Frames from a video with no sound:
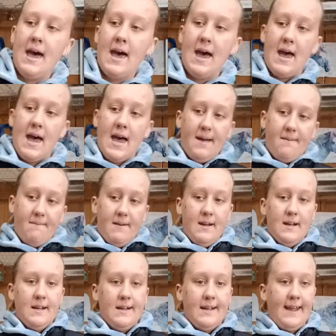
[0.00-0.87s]
Um,
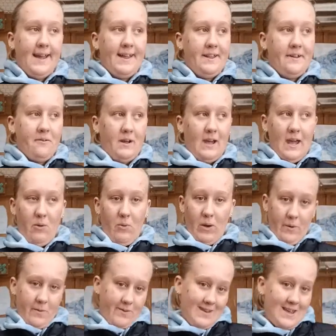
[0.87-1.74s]
get a little Kiwi
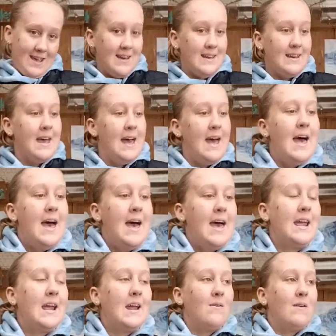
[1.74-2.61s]
content.
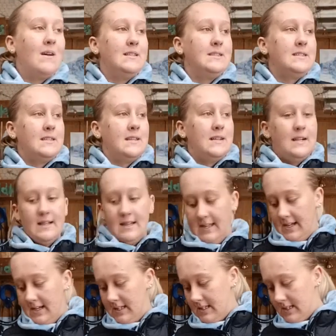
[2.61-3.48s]
Anyways,
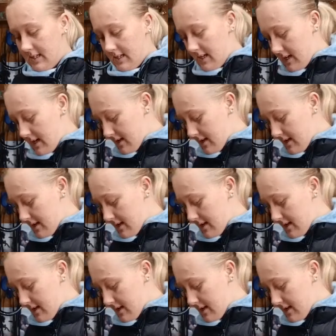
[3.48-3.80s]
let's